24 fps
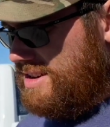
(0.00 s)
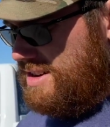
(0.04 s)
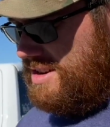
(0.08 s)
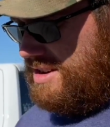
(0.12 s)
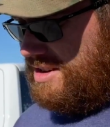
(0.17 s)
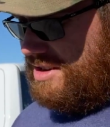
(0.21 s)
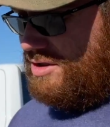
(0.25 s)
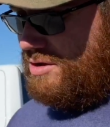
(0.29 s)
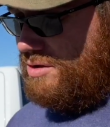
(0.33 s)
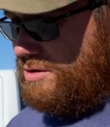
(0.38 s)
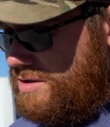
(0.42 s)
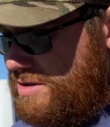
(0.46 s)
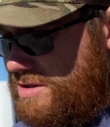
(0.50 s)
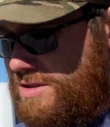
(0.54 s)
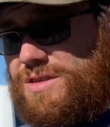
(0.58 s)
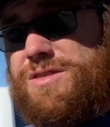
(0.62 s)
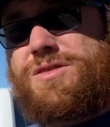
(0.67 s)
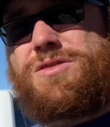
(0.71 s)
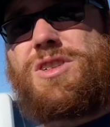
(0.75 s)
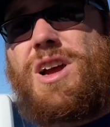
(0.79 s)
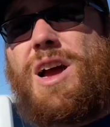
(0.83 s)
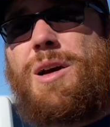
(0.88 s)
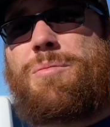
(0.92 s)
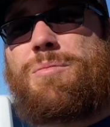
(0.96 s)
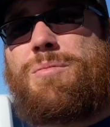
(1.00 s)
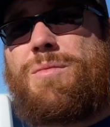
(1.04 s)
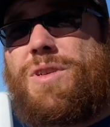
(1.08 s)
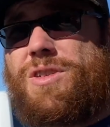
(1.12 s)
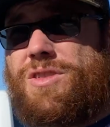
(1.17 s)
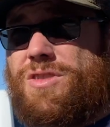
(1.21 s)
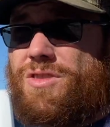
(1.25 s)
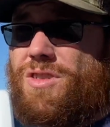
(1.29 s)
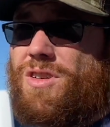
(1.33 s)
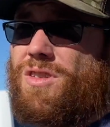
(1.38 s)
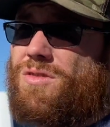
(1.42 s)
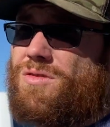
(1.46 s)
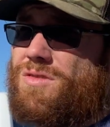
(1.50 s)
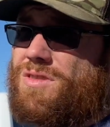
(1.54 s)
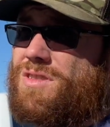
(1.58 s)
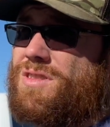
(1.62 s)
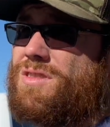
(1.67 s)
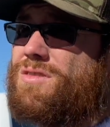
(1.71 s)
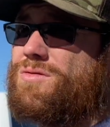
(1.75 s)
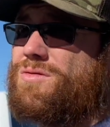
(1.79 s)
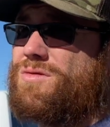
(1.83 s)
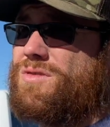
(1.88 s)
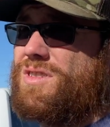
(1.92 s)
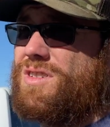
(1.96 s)
you can trap them on your own
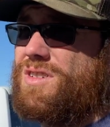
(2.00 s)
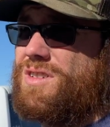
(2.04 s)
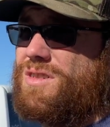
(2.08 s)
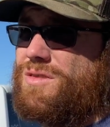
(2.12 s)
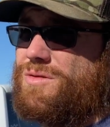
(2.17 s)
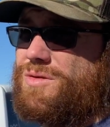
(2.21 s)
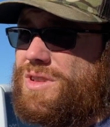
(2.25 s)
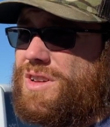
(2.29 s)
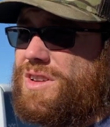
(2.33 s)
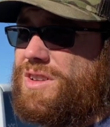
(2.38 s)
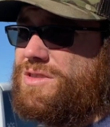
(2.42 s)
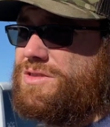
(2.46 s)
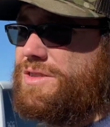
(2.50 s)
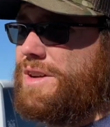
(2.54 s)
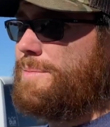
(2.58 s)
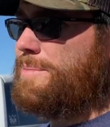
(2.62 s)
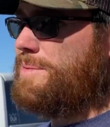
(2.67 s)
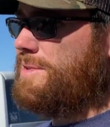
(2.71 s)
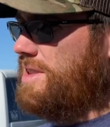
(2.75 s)
uh, without a trapping